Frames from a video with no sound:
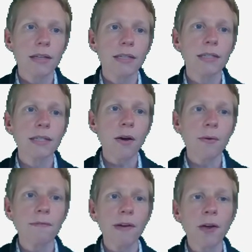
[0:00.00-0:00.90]
So
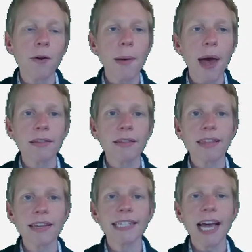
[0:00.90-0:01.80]
if I go back to
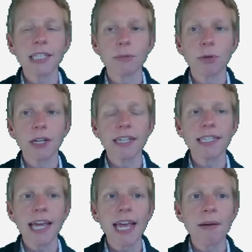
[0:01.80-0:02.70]
the dashboard, because
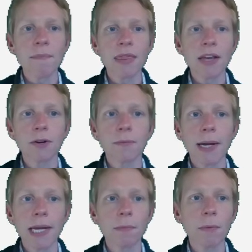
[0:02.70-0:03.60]
I am in the
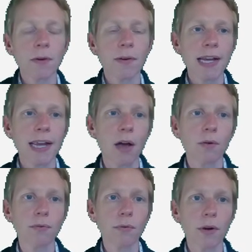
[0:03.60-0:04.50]
grade book right
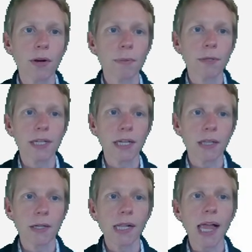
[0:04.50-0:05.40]
now for a
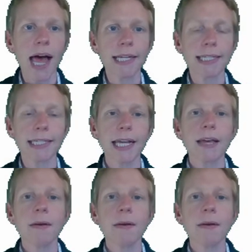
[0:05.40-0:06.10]
particular class,